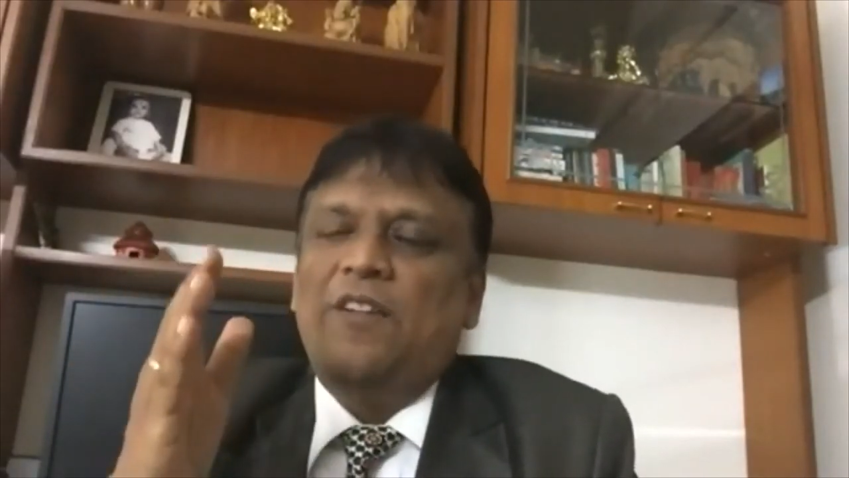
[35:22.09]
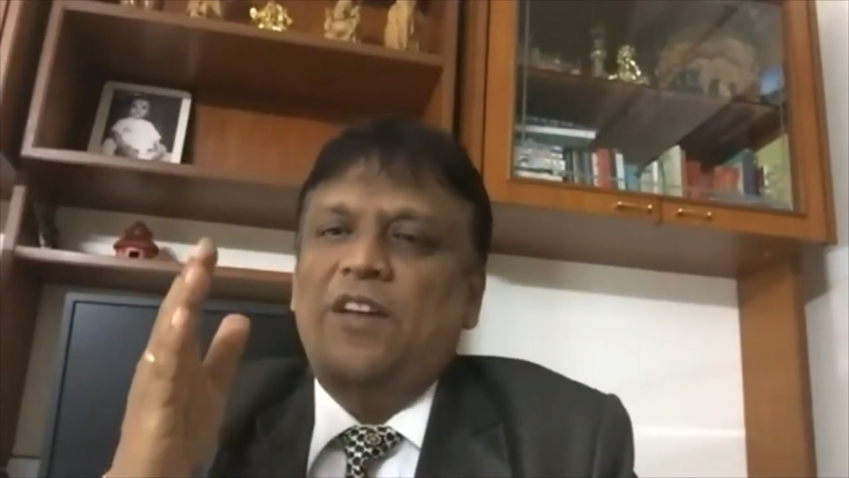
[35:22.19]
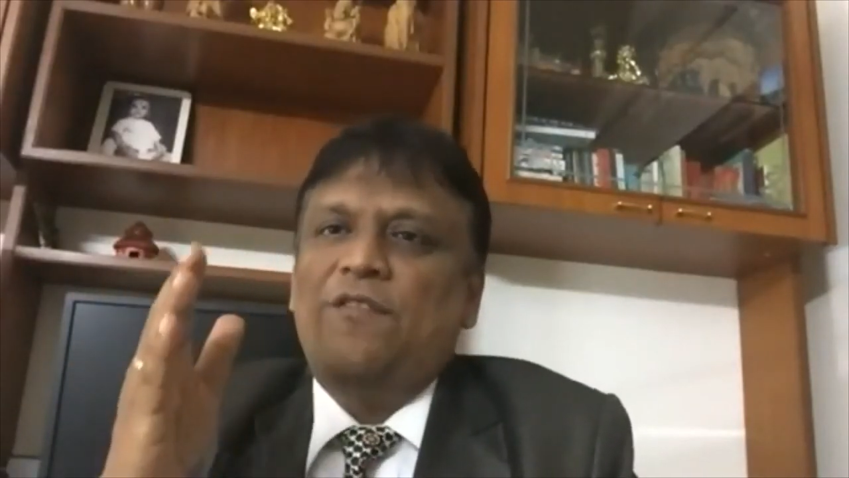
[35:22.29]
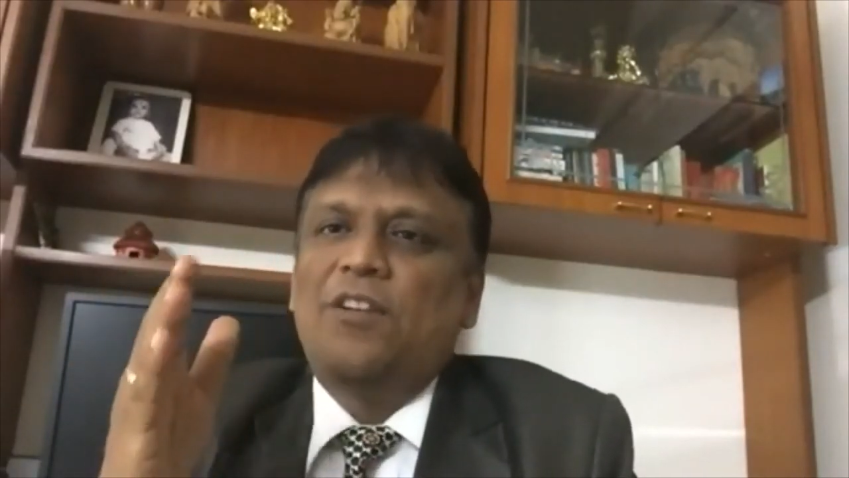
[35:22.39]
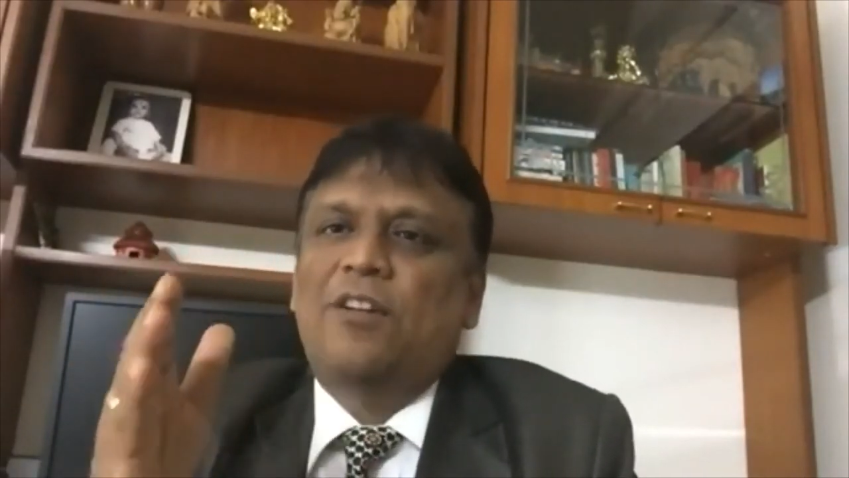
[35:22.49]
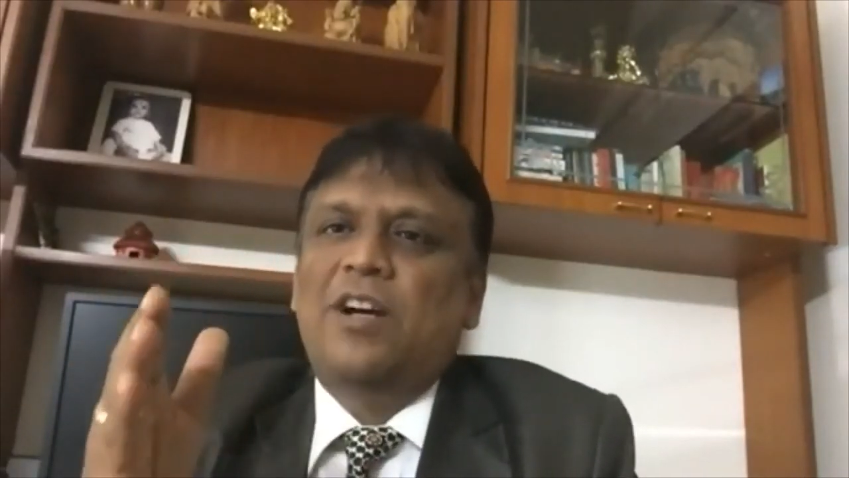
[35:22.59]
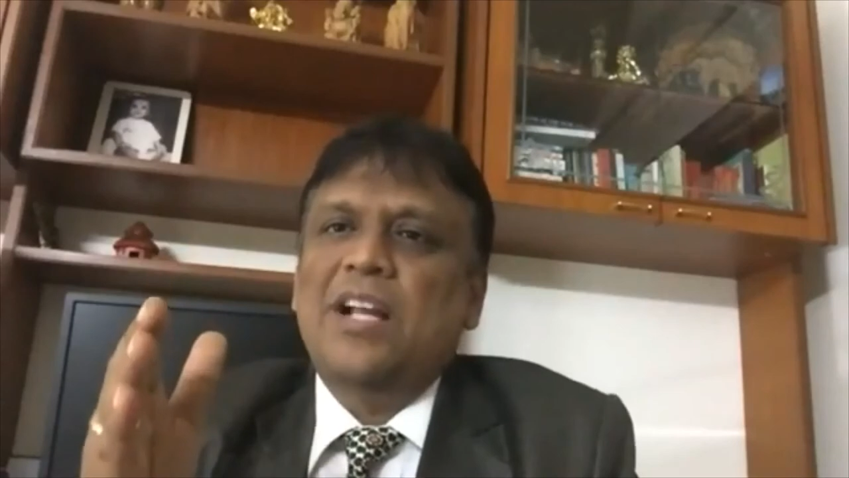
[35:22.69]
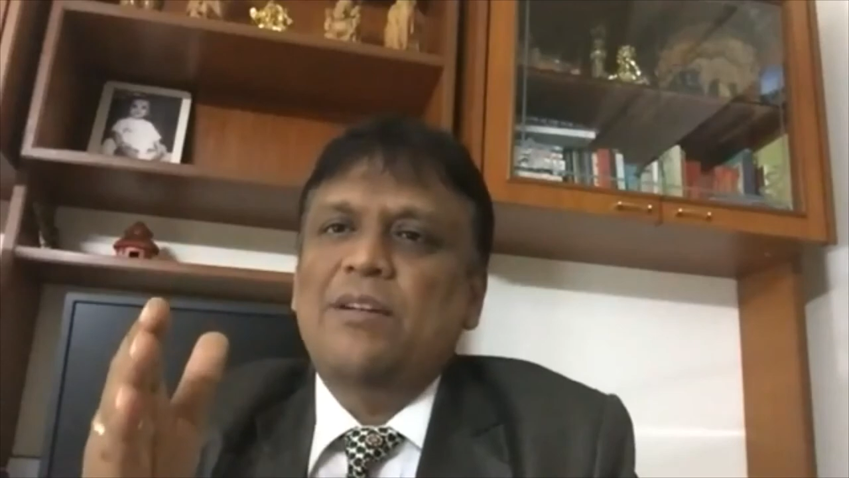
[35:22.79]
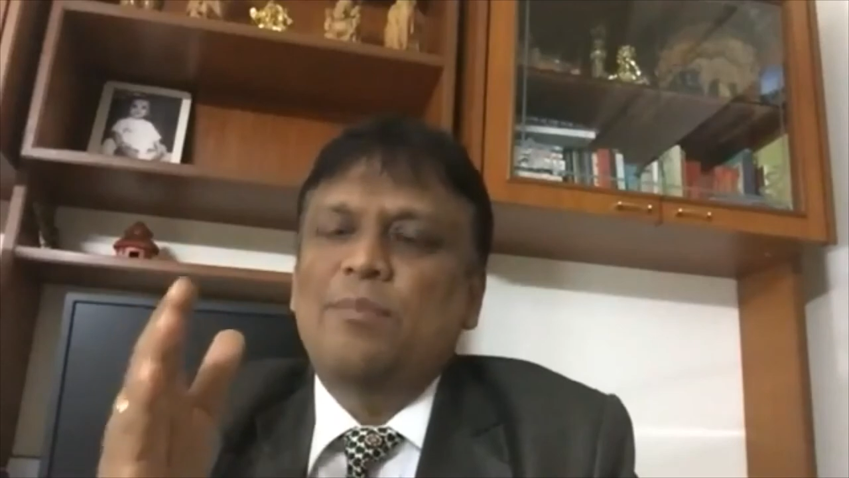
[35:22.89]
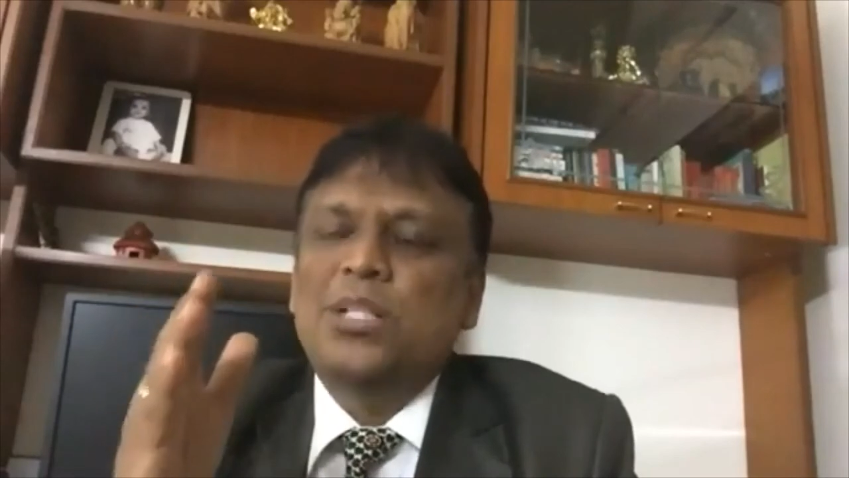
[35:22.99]
If the work,
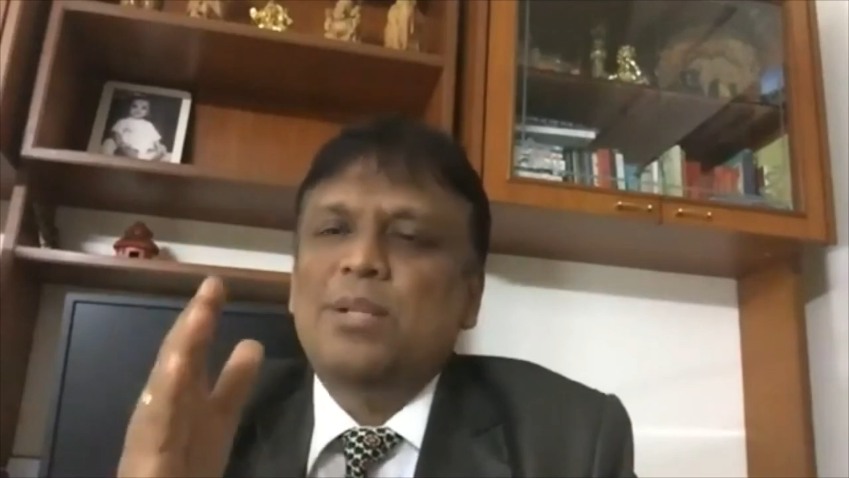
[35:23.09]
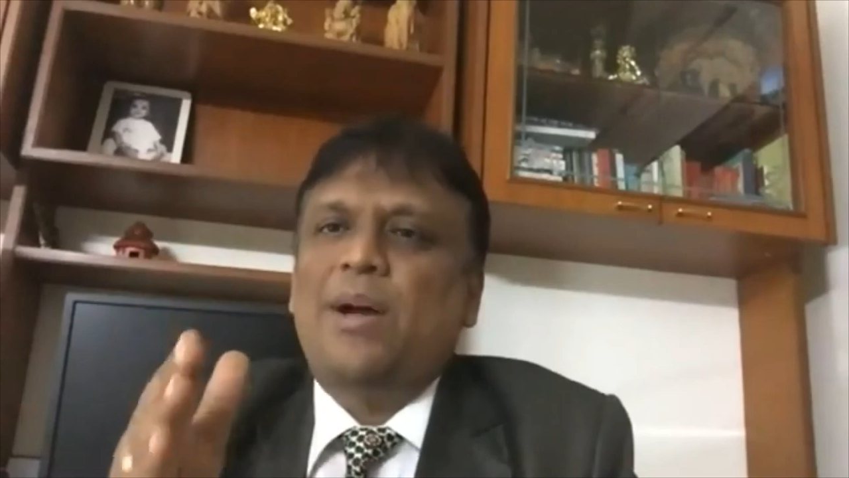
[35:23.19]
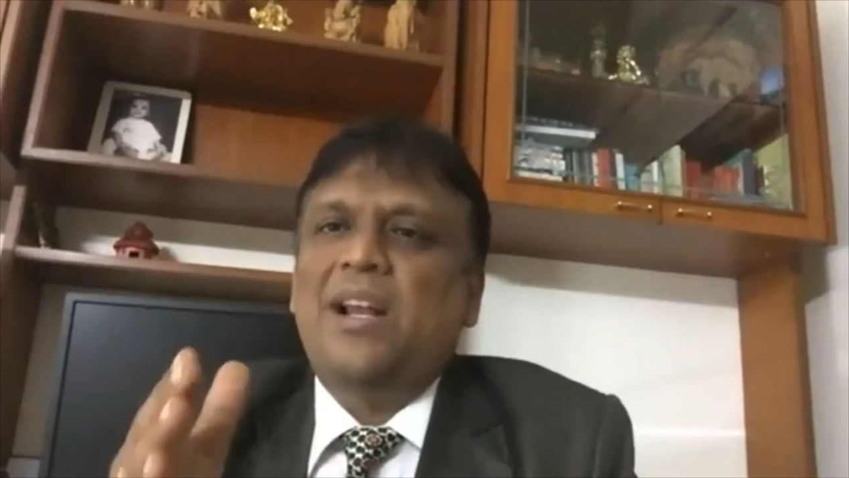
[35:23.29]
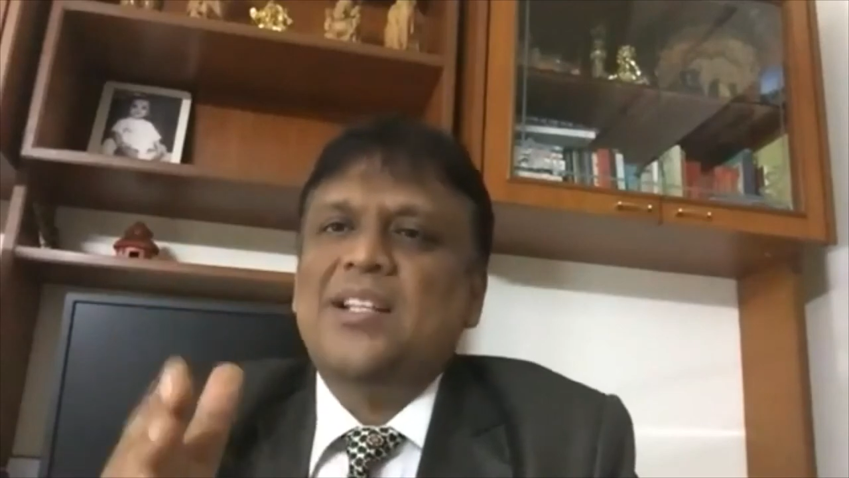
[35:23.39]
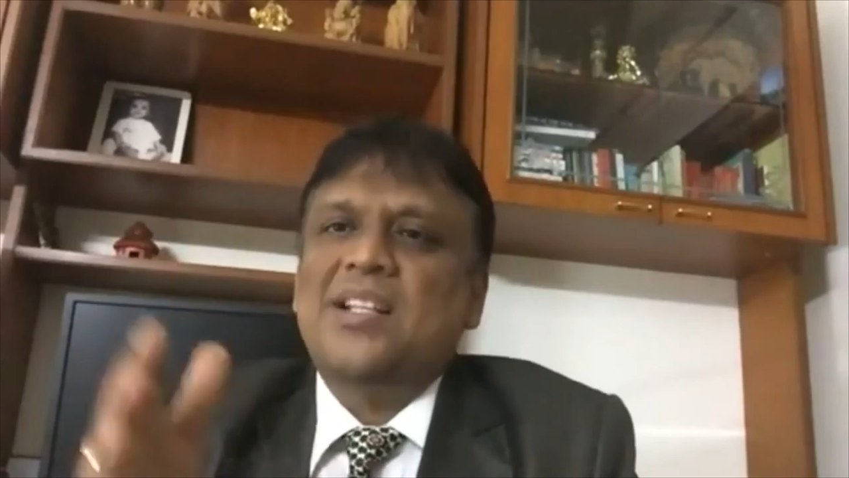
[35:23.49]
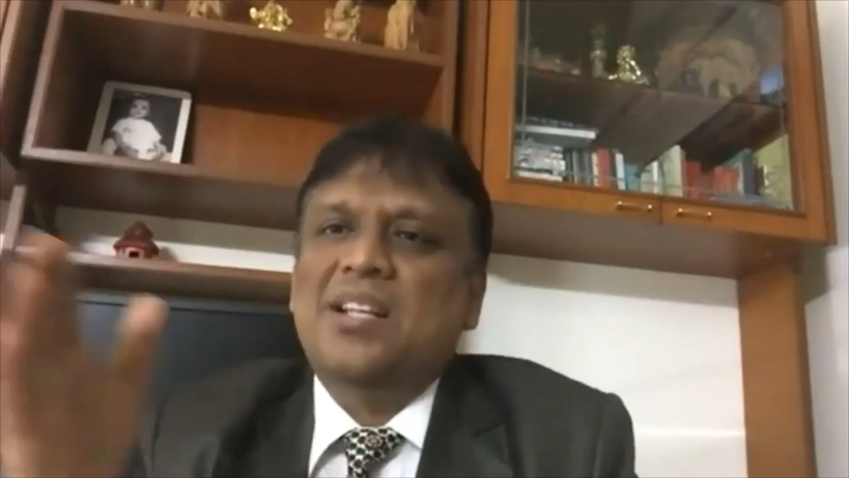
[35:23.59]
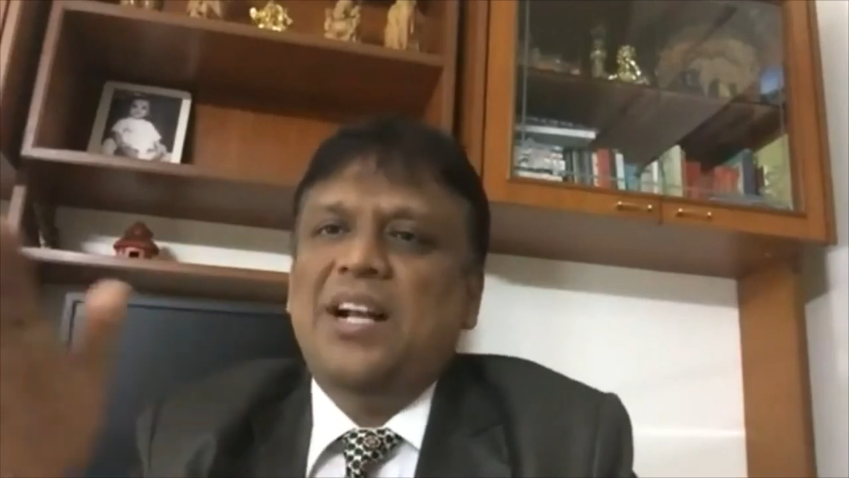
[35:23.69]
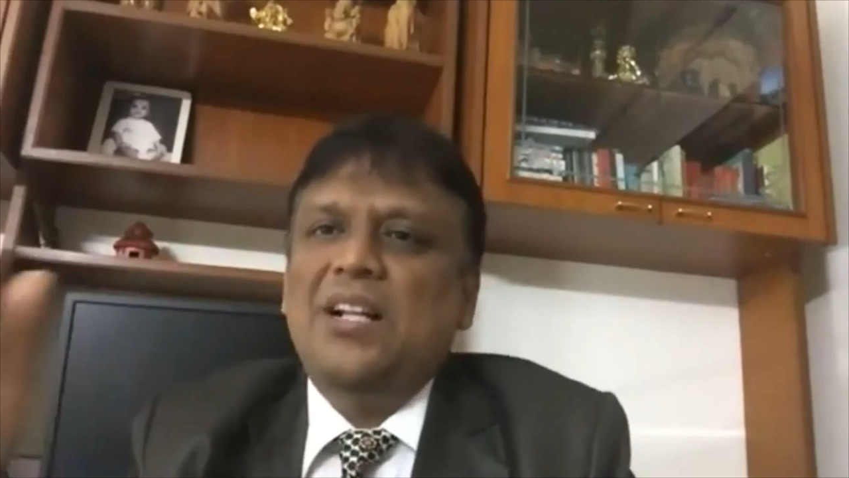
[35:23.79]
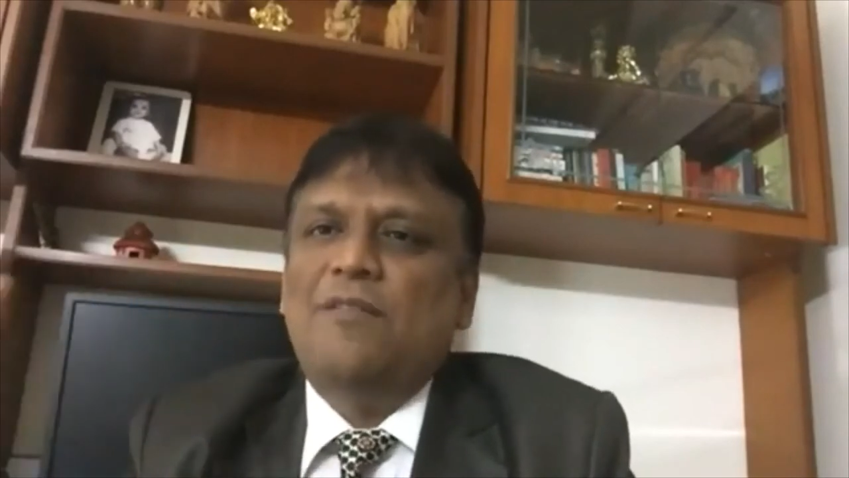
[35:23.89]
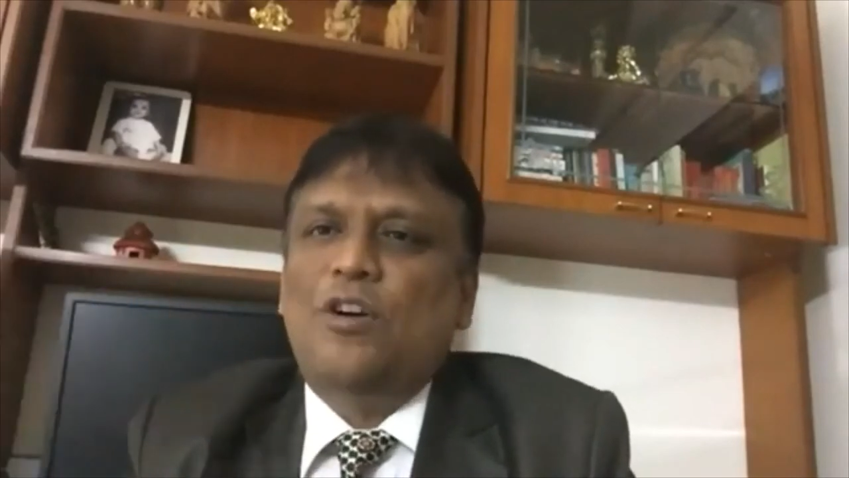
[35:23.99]
Mr. Bala has
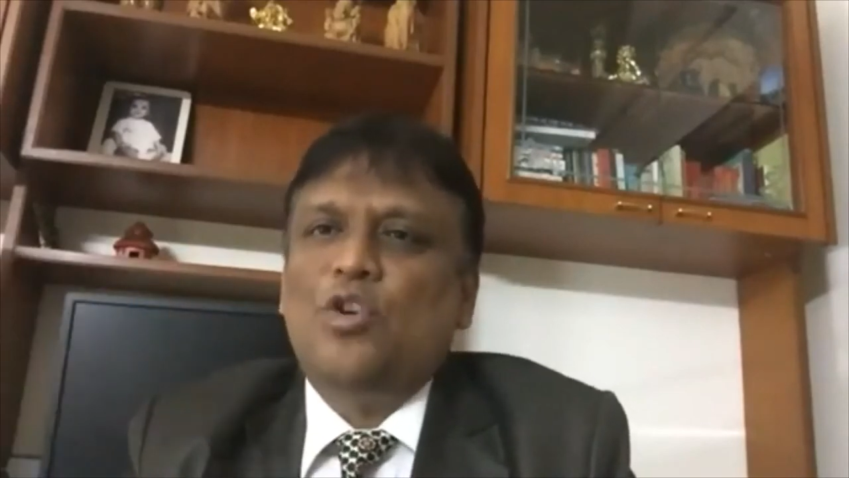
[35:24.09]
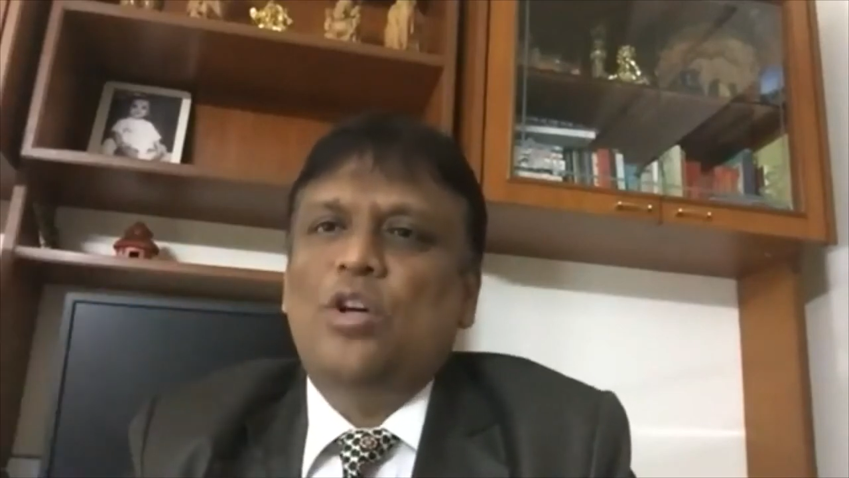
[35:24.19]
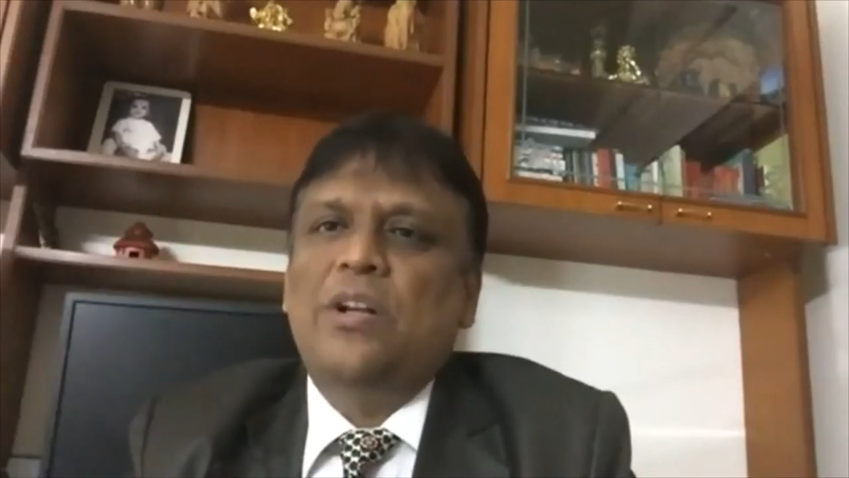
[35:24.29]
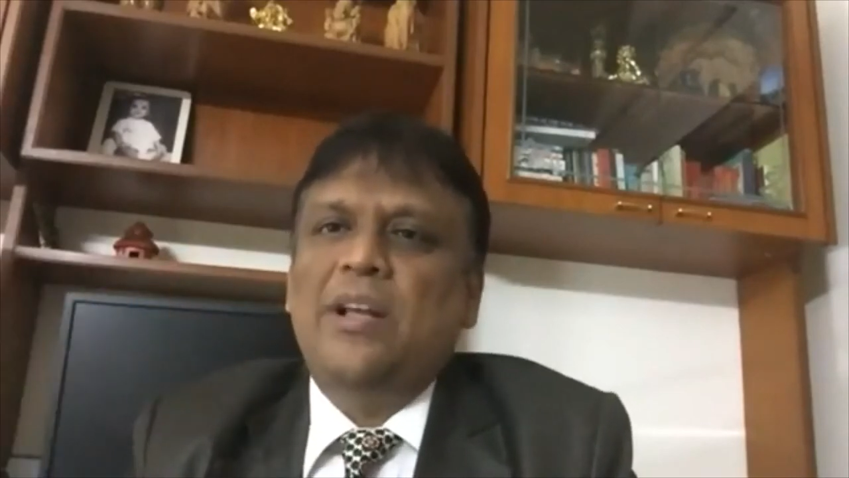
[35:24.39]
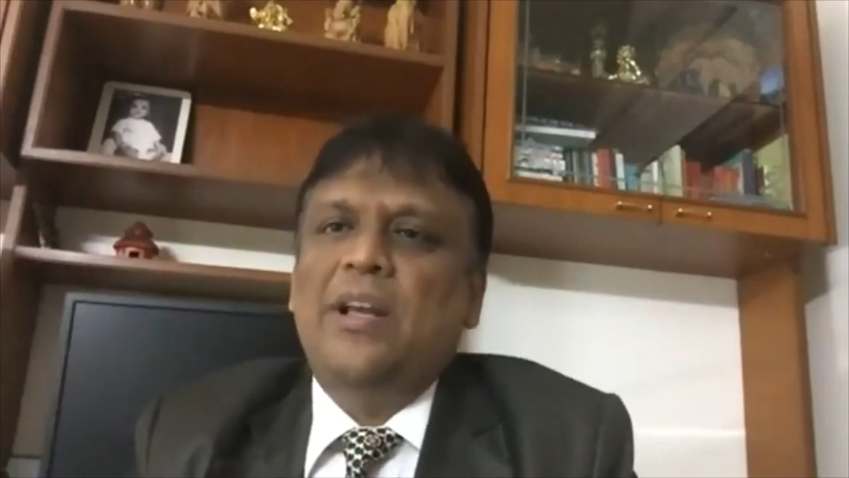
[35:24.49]
assigned the work to a